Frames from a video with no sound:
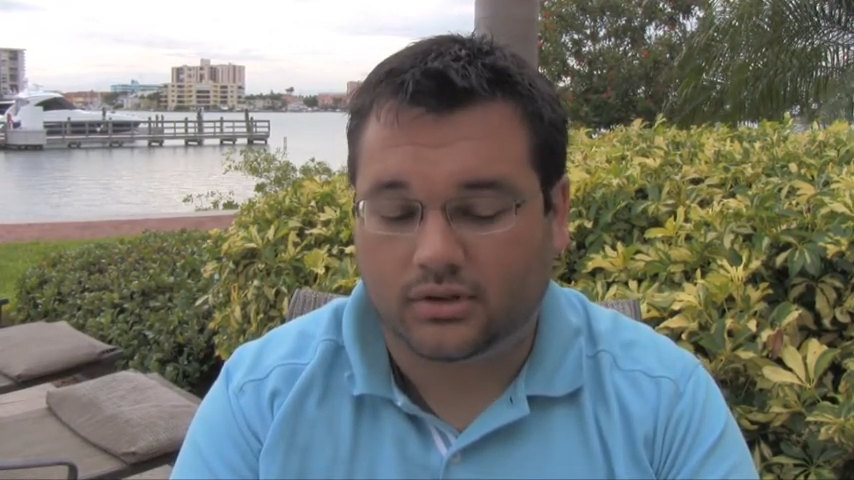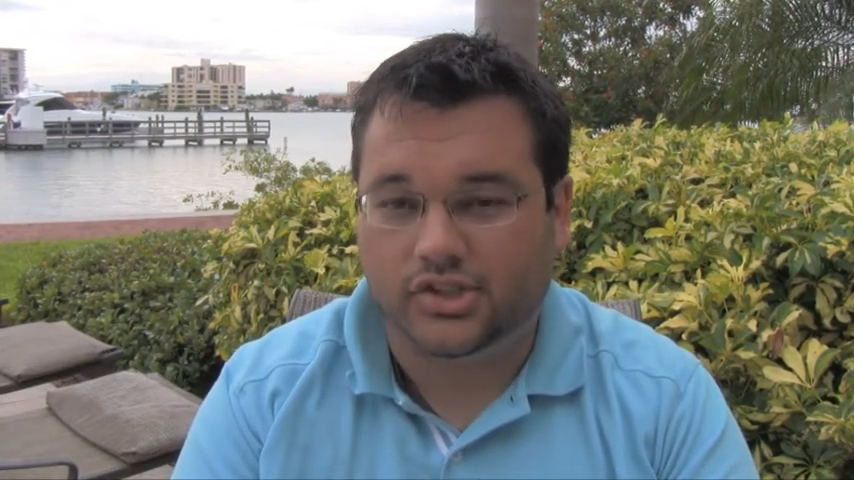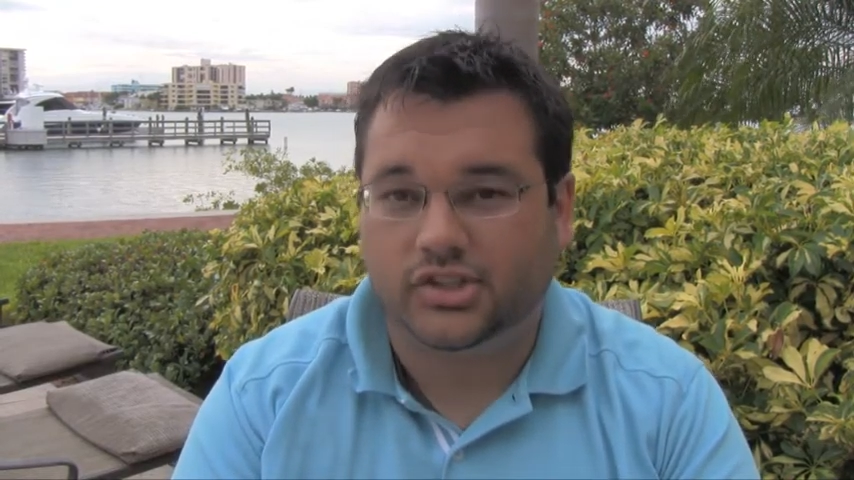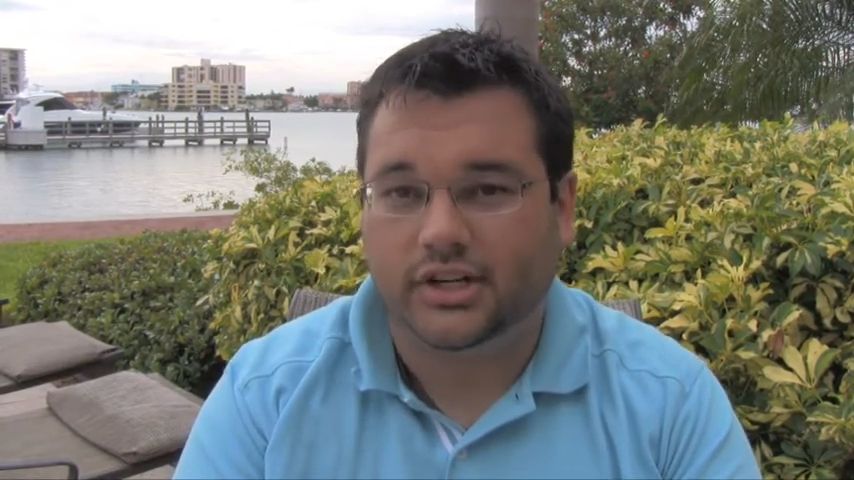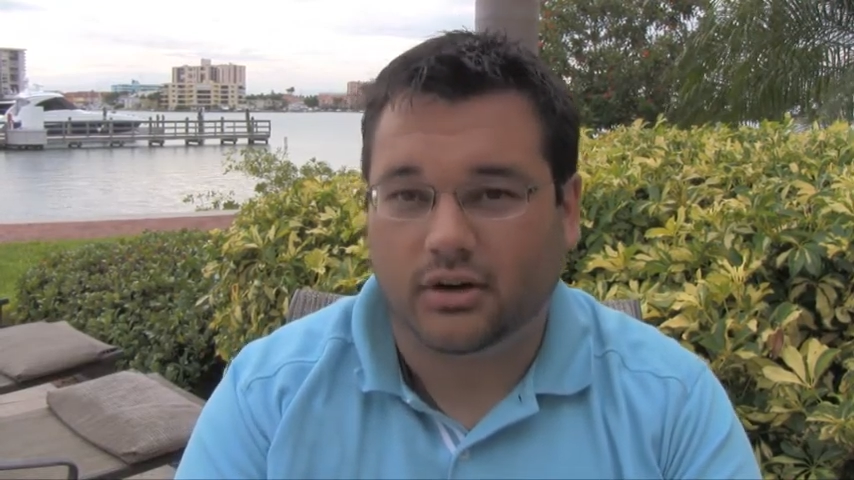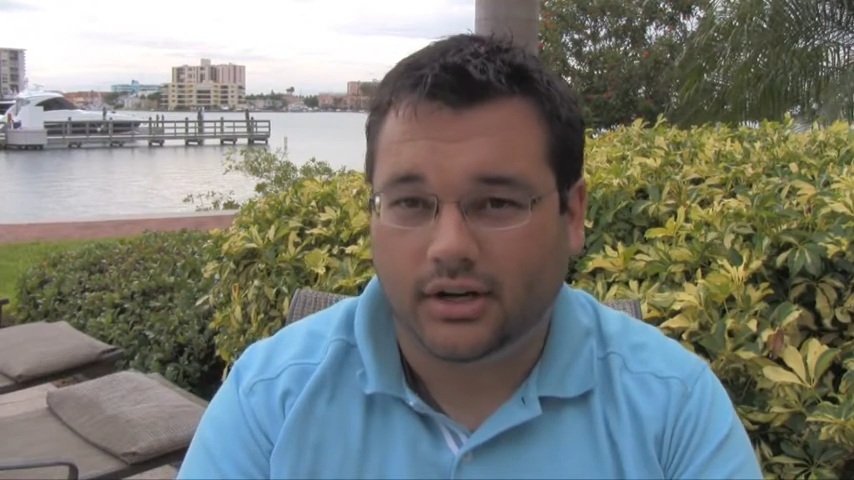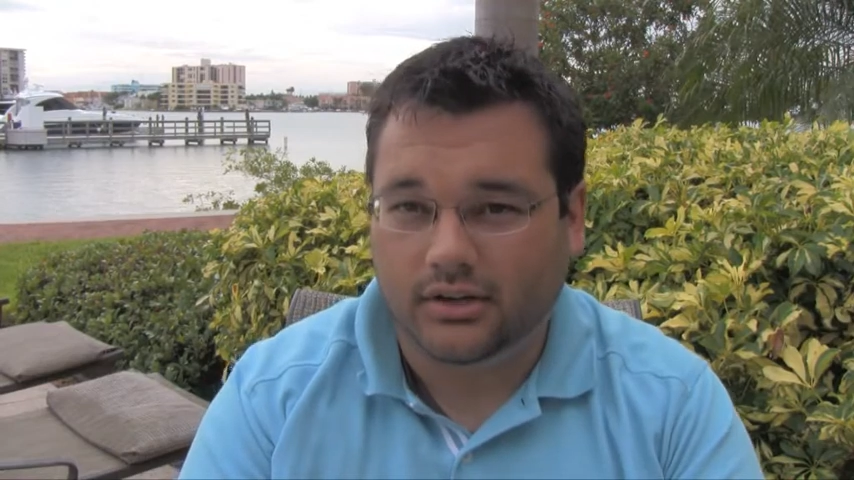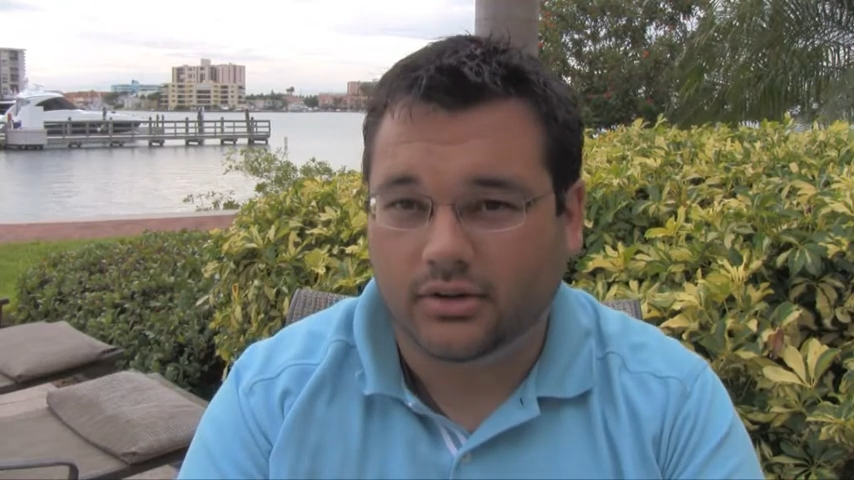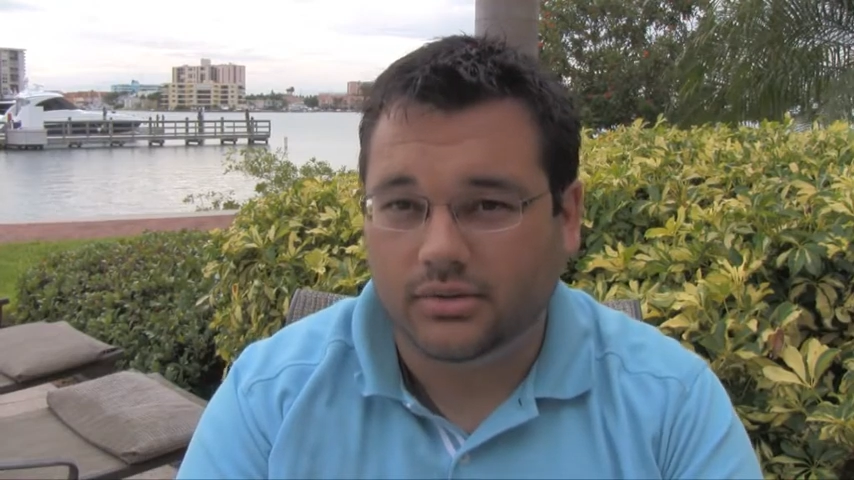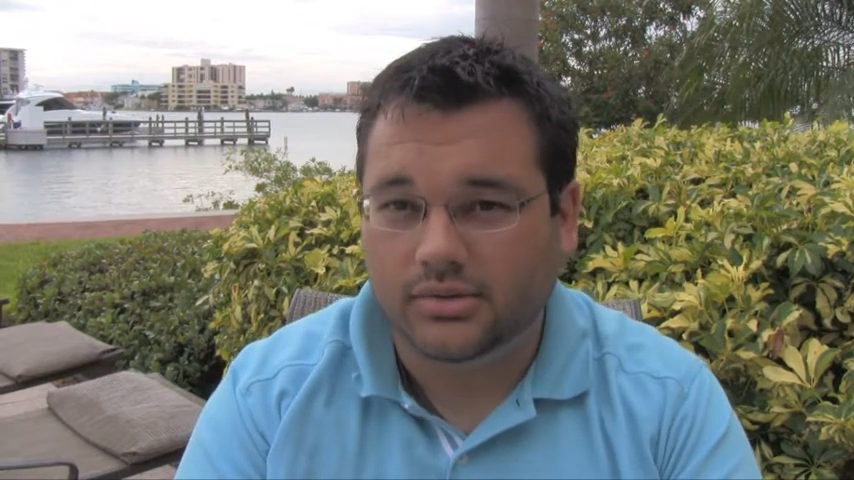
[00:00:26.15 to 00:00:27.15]
on
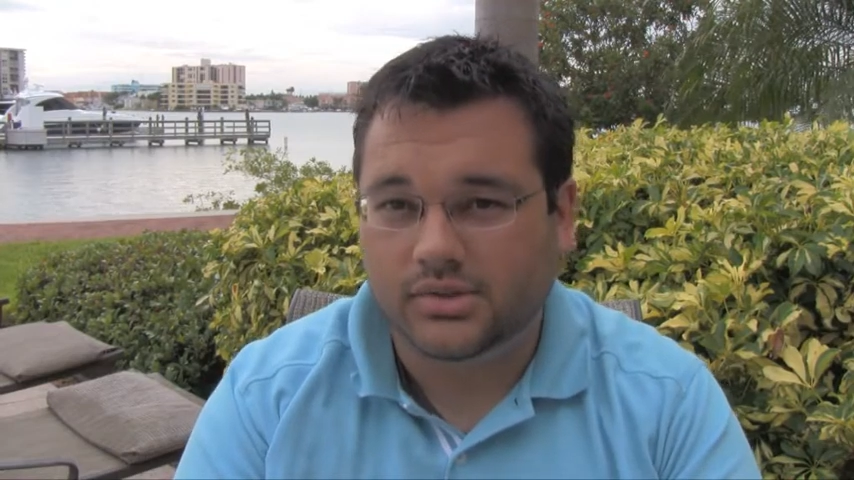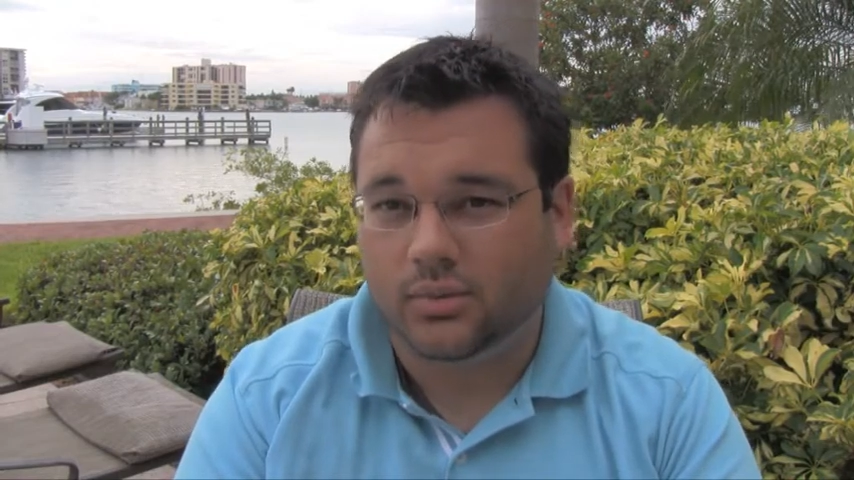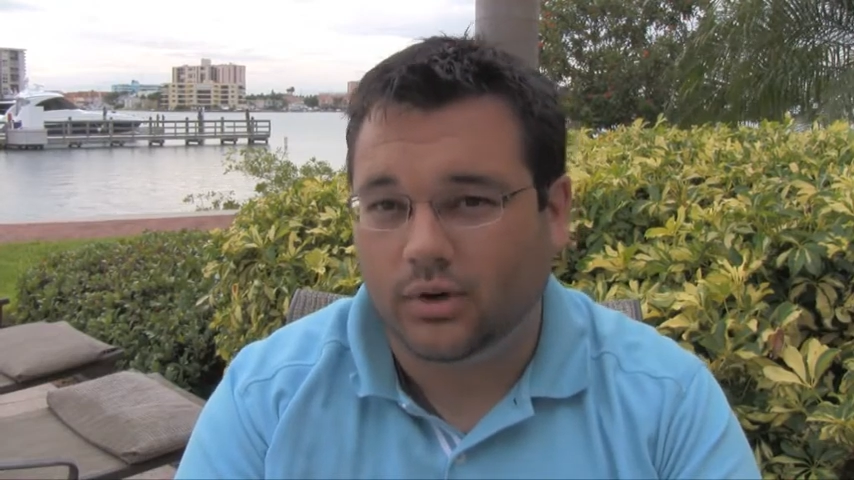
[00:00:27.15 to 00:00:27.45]
sharing news,